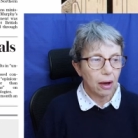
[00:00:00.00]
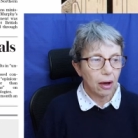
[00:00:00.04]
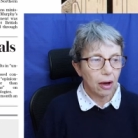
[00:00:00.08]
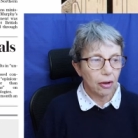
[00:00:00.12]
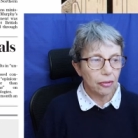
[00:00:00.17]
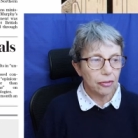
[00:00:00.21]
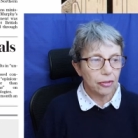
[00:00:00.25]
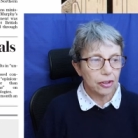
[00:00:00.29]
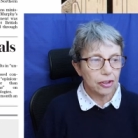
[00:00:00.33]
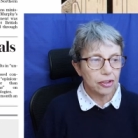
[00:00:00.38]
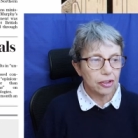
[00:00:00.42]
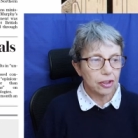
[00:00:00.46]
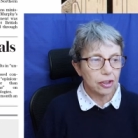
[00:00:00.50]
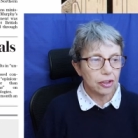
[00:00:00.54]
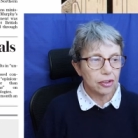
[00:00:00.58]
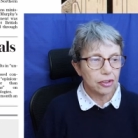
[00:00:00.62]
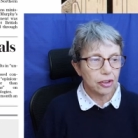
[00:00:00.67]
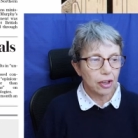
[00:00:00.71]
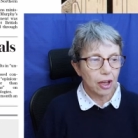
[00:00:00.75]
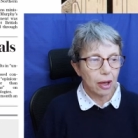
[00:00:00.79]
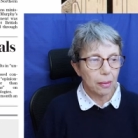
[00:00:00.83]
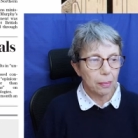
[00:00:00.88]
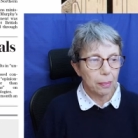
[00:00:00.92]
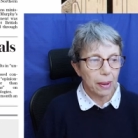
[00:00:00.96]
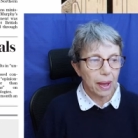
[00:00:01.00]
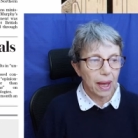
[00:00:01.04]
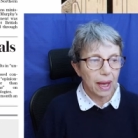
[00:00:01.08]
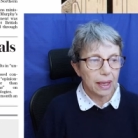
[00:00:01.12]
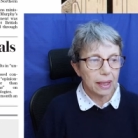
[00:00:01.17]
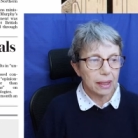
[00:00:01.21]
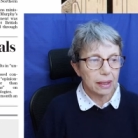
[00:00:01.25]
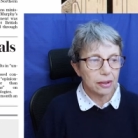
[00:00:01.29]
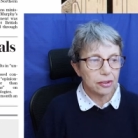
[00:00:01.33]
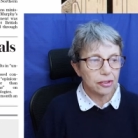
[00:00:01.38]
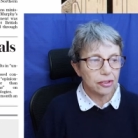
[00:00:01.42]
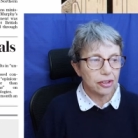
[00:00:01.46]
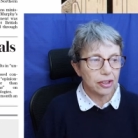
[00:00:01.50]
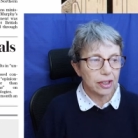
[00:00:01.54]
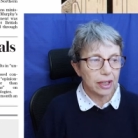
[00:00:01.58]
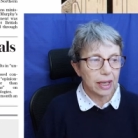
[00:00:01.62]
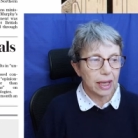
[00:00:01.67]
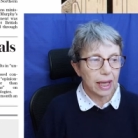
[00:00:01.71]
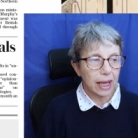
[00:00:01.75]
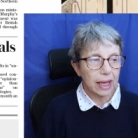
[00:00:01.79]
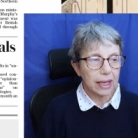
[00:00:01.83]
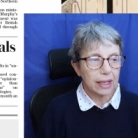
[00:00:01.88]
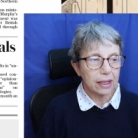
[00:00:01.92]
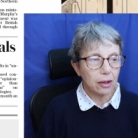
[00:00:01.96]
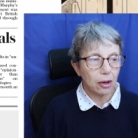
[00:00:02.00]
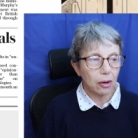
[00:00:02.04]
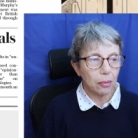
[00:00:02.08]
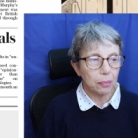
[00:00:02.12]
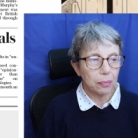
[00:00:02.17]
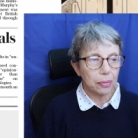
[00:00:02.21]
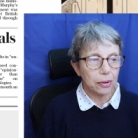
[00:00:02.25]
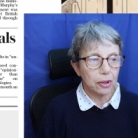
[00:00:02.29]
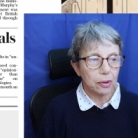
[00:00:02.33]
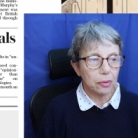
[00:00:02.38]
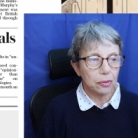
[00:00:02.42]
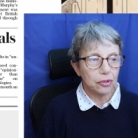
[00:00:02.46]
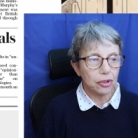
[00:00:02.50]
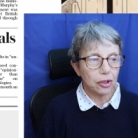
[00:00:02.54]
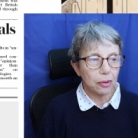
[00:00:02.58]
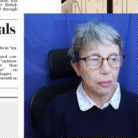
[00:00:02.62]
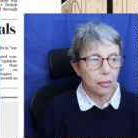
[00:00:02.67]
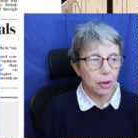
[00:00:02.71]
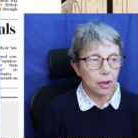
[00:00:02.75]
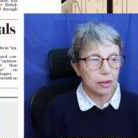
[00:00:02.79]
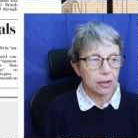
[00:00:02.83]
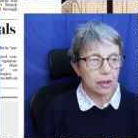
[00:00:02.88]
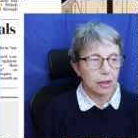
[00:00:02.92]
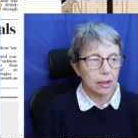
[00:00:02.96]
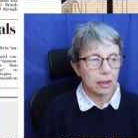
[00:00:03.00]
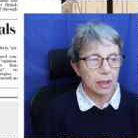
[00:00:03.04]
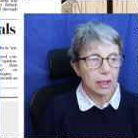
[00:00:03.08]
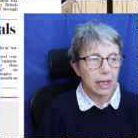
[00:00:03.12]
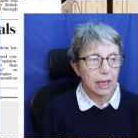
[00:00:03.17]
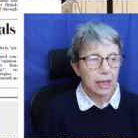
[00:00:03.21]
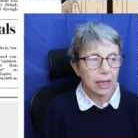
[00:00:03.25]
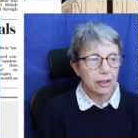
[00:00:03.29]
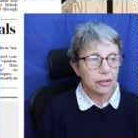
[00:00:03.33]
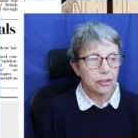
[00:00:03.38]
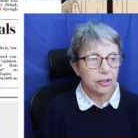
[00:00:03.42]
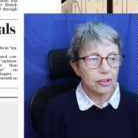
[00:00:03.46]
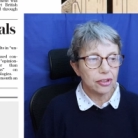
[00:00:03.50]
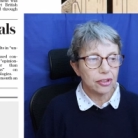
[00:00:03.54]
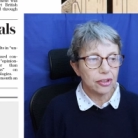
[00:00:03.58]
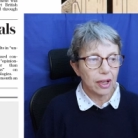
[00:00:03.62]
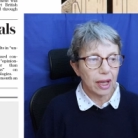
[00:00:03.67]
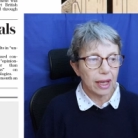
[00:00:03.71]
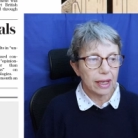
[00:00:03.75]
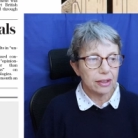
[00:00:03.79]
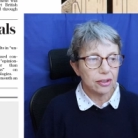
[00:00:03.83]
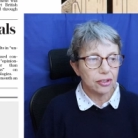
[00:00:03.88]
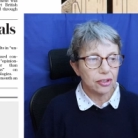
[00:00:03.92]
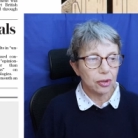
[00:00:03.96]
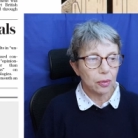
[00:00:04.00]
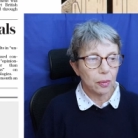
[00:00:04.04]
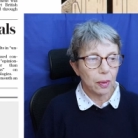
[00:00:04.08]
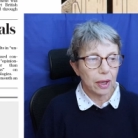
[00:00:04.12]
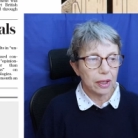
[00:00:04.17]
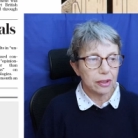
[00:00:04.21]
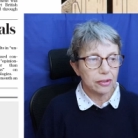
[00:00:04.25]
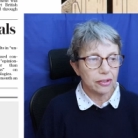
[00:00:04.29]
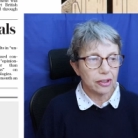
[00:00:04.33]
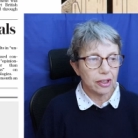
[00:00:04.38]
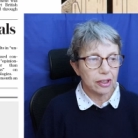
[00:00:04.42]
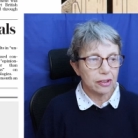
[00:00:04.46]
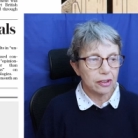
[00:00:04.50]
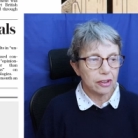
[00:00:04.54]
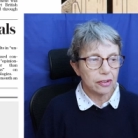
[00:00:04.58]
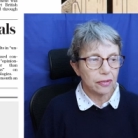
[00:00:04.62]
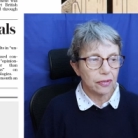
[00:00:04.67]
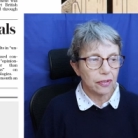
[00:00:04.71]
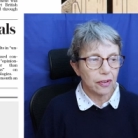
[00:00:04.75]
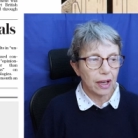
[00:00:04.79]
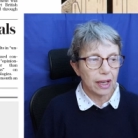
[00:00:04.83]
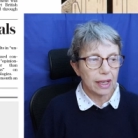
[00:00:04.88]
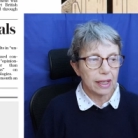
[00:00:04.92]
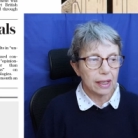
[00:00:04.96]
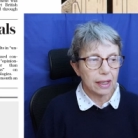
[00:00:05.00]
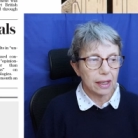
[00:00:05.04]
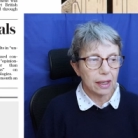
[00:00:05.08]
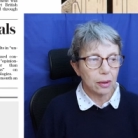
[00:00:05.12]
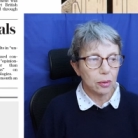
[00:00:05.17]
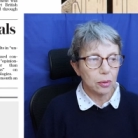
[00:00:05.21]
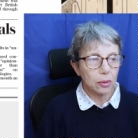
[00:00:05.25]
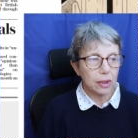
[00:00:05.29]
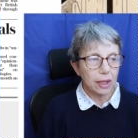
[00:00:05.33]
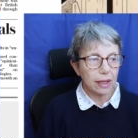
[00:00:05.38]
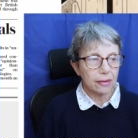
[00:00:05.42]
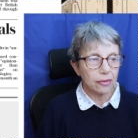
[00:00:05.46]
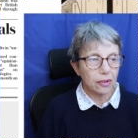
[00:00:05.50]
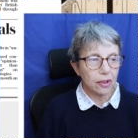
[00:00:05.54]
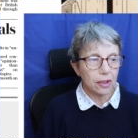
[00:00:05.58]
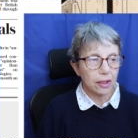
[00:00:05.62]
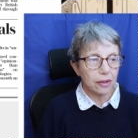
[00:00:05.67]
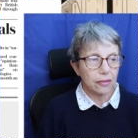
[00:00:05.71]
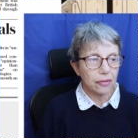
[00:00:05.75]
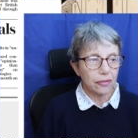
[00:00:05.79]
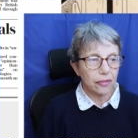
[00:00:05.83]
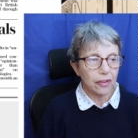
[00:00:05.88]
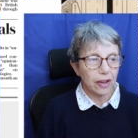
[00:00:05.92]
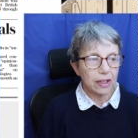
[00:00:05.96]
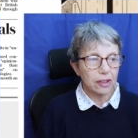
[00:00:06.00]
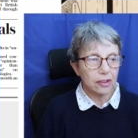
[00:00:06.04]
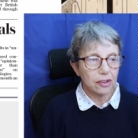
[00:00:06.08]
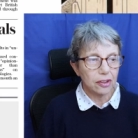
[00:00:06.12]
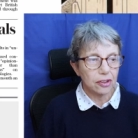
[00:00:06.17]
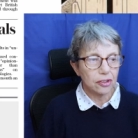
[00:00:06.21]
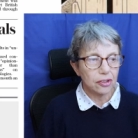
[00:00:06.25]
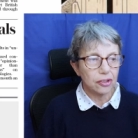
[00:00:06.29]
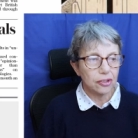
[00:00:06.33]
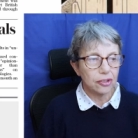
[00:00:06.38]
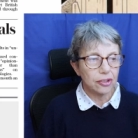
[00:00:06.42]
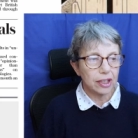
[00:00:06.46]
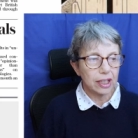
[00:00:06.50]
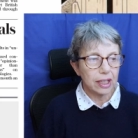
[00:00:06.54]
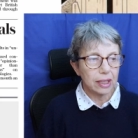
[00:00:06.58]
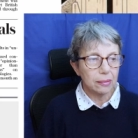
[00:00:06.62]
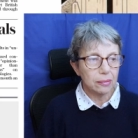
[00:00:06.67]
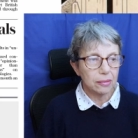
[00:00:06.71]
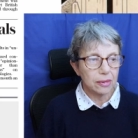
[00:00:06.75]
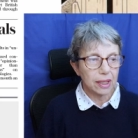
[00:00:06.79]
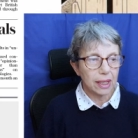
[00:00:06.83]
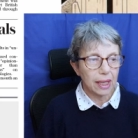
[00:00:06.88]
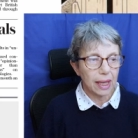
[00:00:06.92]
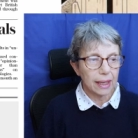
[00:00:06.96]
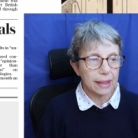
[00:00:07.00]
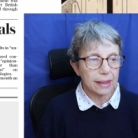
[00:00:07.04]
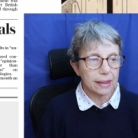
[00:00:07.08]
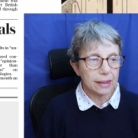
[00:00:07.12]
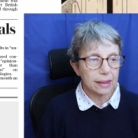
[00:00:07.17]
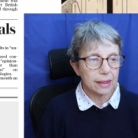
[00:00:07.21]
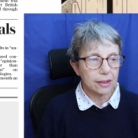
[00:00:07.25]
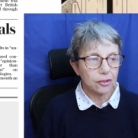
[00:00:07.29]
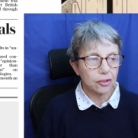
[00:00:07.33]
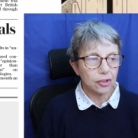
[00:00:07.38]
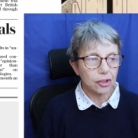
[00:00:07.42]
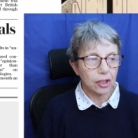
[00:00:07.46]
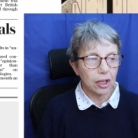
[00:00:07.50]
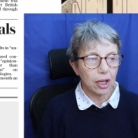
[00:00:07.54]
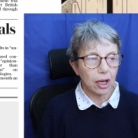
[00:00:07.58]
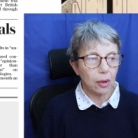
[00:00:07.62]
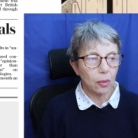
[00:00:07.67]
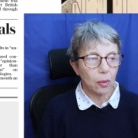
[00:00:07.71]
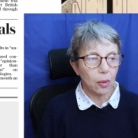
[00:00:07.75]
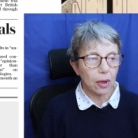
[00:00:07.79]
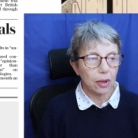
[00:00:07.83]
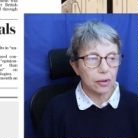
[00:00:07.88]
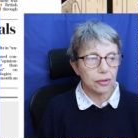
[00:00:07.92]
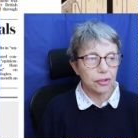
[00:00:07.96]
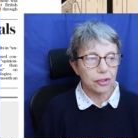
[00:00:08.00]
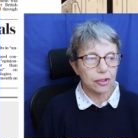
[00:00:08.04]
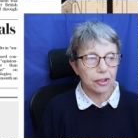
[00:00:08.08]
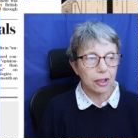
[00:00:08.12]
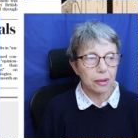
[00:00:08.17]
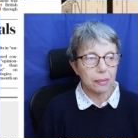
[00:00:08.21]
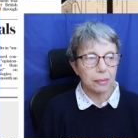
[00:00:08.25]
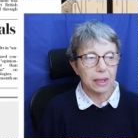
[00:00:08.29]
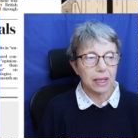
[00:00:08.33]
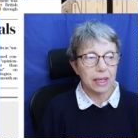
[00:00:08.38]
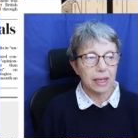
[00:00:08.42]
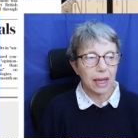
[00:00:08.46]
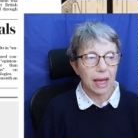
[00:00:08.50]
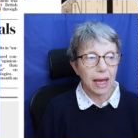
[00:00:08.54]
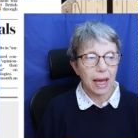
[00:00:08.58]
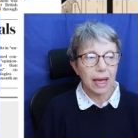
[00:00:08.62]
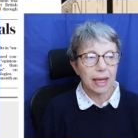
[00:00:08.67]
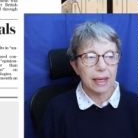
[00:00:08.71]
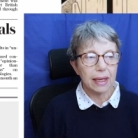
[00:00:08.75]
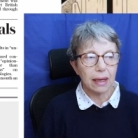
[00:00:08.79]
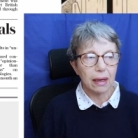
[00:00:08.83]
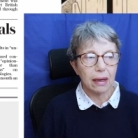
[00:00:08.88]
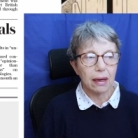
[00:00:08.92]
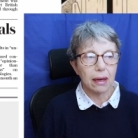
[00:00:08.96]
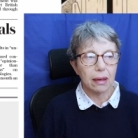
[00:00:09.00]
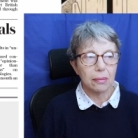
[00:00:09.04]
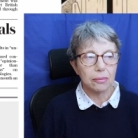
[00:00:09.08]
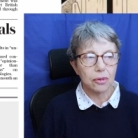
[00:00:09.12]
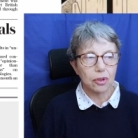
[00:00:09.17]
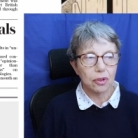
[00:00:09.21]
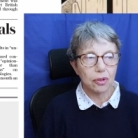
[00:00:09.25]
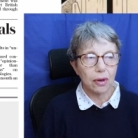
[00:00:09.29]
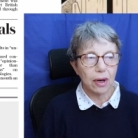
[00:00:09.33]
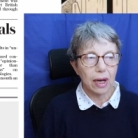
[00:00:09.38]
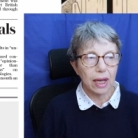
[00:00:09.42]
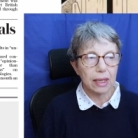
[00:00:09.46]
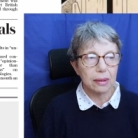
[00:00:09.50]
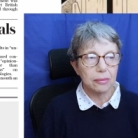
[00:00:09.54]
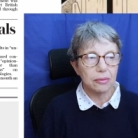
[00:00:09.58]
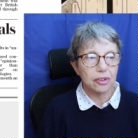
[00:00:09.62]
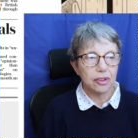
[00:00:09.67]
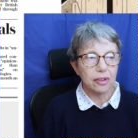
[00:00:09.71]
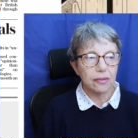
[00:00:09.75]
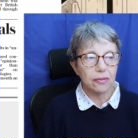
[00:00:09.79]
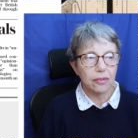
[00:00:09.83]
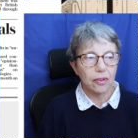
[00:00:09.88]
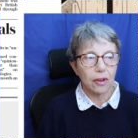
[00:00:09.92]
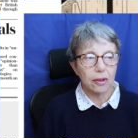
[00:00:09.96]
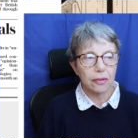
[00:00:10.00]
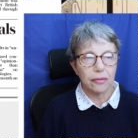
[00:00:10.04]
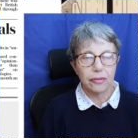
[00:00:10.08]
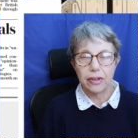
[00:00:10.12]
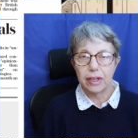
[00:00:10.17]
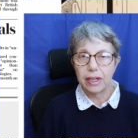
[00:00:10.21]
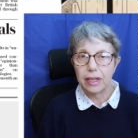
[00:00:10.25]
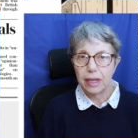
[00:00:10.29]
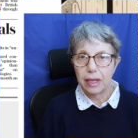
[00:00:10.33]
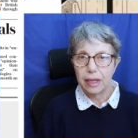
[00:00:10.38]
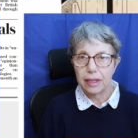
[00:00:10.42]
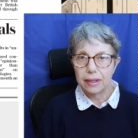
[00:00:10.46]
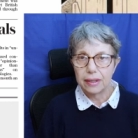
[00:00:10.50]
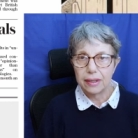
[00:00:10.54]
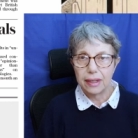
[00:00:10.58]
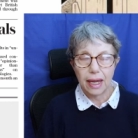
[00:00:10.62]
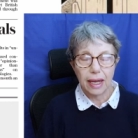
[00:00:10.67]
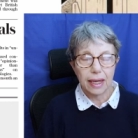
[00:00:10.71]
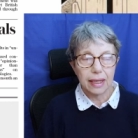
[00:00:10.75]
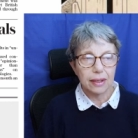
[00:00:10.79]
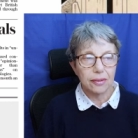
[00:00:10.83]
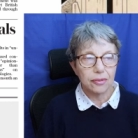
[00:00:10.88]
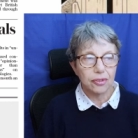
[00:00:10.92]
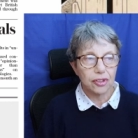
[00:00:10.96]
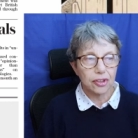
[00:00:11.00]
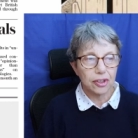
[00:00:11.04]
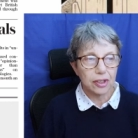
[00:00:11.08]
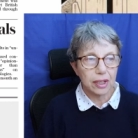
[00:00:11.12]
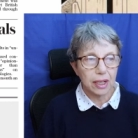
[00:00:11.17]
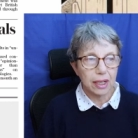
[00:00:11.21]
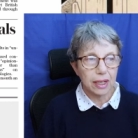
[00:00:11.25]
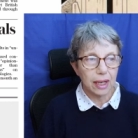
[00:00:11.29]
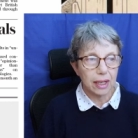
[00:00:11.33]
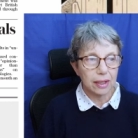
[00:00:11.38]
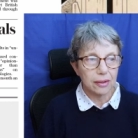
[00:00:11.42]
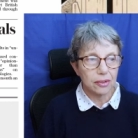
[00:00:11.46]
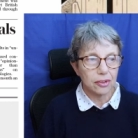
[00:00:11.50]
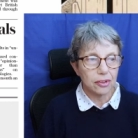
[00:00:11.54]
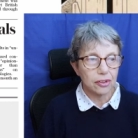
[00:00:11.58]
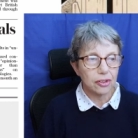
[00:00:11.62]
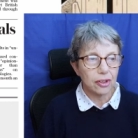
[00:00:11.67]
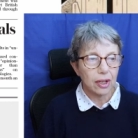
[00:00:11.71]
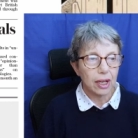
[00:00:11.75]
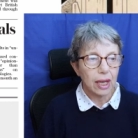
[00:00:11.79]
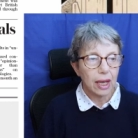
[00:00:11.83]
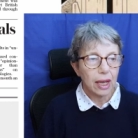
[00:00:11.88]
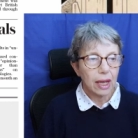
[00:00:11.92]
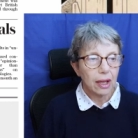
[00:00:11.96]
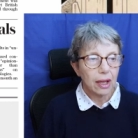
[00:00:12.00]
Officers are piloting a computer model designed to identify low level offenders deemed likely to go on to commit high harm crimes involving knives and guns.